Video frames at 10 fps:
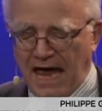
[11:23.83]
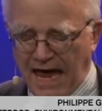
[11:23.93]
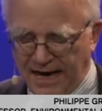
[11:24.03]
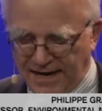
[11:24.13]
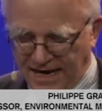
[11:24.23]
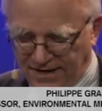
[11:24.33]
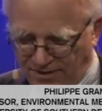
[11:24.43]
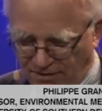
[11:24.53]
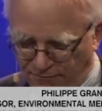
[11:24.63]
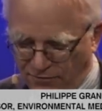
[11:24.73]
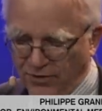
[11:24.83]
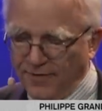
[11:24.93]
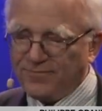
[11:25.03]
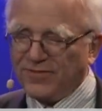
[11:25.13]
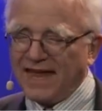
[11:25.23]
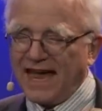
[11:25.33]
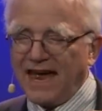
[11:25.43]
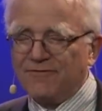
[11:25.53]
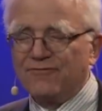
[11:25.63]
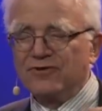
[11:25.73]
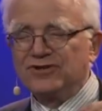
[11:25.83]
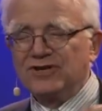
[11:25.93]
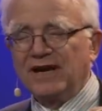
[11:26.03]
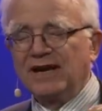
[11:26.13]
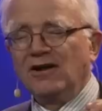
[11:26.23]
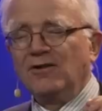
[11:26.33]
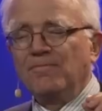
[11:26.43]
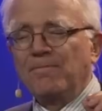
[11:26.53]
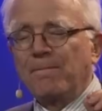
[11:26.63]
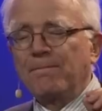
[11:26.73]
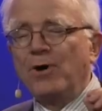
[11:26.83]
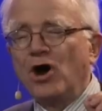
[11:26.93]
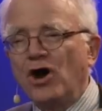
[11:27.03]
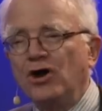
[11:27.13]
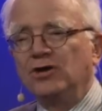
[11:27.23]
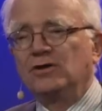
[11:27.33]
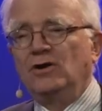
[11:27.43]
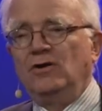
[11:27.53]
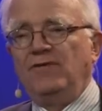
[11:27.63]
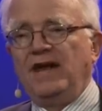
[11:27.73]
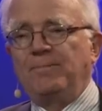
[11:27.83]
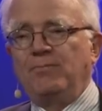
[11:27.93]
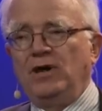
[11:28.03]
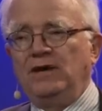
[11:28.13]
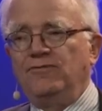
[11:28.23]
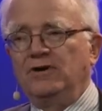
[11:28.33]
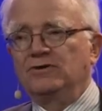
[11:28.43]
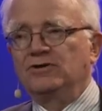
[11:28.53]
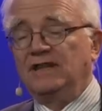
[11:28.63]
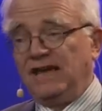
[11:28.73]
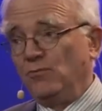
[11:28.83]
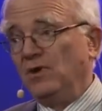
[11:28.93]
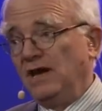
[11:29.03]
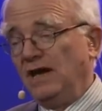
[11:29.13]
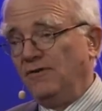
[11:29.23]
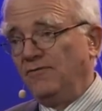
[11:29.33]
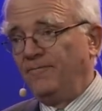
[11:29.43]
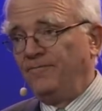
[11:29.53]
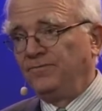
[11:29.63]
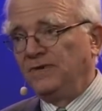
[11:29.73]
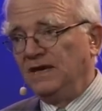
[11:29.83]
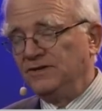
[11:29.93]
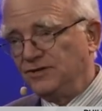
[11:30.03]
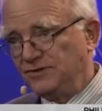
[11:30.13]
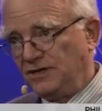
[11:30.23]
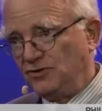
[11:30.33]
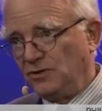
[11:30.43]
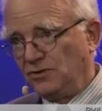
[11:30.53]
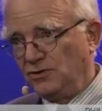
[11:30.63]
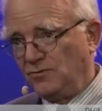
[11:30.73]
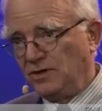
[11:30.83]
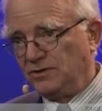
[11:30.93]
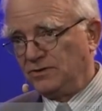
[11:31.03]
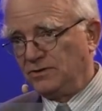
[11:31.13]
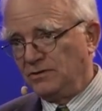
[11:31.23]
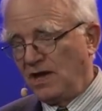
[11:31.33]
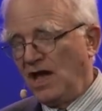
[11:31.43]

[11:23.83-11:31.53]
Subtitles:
And therefore, every single part of that brain function that we have is essential to us.